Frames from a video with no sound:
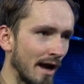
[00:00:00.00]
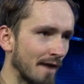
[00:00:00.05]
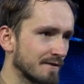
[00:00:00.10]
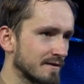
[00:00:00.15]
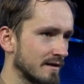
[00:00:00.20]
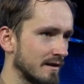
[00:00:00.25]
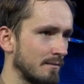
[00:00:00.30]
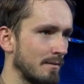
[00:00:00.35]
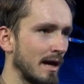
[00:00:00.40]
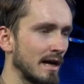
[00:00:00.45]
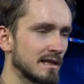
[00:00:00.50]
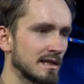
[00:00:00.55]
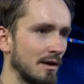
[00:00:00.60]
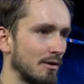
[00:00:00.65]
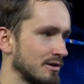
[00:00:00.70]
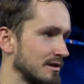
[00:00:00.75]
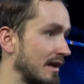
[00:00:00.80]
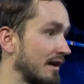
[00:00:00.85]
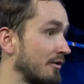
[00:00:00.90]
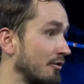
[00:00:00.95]
after the match, I
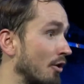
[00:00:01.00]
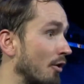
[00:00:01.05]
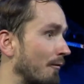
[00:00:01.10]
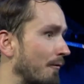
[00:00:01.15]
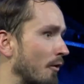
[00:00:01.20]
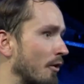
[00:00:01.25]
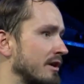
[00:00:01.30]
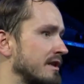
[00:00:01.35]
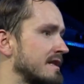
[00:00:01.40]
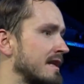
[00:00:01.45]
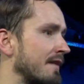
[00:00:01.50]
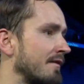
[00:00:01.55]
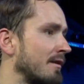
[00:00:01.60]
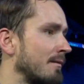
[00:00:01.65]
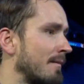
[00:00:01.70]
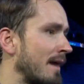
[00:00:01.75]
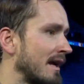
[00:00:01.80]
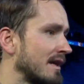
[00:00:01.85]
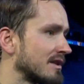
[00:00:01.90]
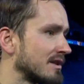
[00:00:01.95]
was like, you know,
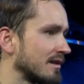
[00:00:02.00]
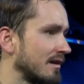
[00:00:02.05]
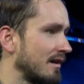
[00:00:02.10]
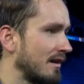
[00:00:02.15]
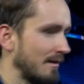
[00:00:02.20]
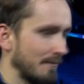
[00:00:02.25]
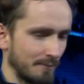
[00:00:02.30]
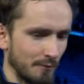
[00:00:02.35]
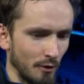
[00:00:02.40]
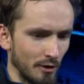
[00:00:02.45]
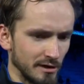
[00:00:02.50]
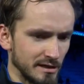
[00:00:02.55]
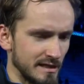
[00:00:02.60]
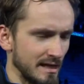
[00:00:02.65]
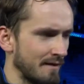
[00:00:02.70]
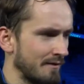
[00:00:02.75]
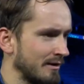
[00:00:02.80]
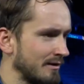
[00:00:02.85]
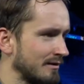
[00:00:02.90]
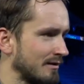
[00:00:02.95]
47 match, uh,
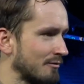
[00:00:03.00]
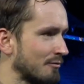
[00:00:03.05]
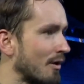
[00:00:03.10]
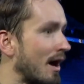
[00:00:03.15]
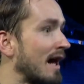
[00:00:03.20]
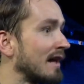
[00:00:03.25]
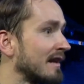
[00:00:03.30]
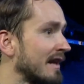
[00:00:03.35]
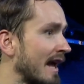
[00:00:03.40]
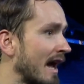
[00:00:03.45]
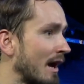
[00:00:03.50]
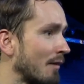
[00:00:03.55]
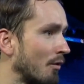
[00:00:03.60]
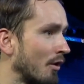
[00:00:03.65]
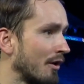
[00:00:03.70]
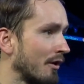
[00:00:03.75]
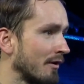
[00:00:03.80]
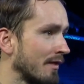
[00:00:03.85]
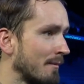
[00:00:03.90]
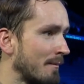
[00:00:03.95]
47 rally I
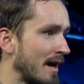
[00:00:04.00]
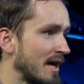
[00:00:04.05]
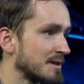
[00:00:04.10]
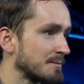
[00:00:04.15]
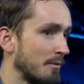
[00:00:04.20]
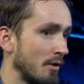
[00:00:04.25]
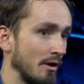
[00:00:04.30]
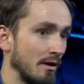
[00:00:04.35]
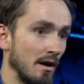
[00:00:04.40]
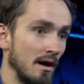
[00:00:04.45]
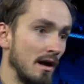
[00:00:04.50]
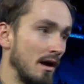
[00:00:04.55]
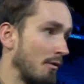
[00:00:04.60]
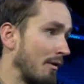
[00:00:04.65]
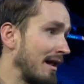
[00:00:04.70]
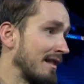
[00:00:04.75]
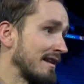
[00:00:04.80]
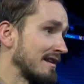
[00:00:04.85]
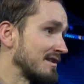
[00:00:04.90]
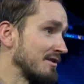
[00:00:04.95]
won on the match point.
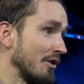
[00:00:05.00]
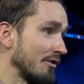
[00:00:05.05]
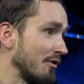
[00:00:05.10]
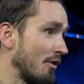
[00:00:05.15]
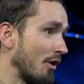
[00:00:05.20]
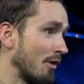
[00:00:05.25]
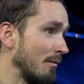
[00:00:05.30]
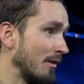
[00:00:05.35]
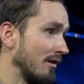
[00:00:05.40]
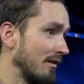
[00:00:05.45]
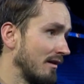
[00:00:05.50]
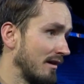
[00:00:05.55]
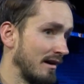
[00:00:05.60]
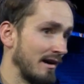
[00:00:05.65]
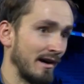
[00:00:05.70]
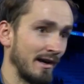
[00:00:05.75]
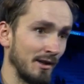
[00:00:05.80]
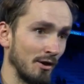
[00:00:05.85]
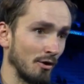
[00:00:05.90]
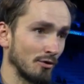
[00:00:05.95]
Well, that's not normal.
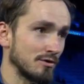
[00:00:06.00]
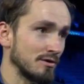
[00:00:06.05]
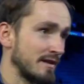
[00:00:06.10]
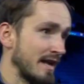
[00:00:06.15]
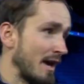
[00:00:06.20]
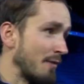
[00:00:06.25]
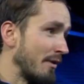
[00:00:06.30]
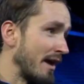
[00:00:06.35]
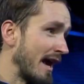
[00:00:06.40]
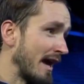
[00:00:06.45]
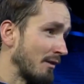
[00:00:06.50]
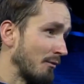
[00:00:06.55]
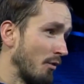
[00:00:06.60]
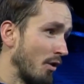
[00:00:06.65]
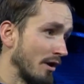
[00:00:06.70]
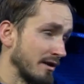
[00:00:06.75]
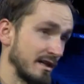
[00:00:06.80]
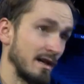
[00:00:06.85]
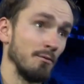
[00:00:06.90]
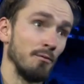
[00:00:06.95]
Uh, you know, today we had
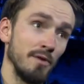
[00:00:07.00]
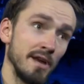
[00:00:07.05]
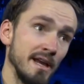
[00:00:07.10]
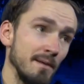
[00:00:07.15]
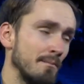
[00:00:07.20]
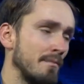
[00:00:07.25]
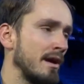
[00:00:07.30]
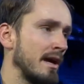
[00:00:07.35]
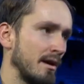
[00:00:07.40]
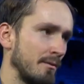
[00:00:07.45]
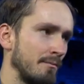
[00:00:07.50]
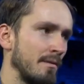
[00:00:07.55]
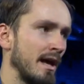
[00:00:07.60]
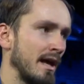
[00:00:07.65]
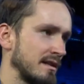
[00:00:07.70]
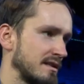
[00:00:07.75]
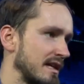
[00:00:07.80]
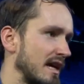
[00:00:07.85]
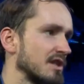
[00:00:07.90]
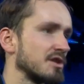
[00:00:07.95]
what, and we, me, me
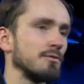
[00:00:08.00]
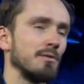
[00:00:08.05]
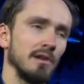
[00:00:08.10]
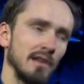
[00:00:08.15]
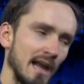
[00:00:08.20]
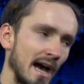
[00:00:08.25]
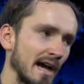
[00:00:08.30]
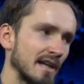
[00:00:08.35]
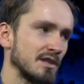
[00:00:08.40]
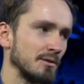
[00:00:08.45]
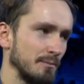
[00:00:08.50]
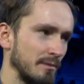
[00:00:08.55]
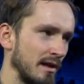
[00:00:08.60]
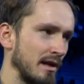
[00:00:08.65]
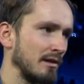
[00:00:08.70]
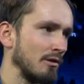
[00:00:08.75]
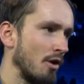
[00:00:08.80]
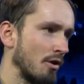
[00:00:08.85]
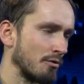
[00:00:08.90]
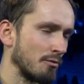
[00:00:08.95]
and Sasha, would like to
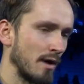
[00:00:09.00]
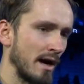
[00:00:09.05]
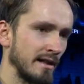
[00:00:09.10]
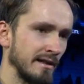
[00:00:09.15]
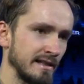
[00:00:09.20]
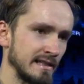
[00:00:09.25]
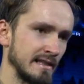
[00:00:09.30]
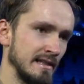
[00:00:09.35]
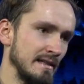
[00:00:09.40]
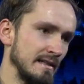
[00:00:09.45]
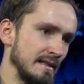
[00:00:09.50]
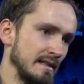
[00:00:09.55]
play long rallies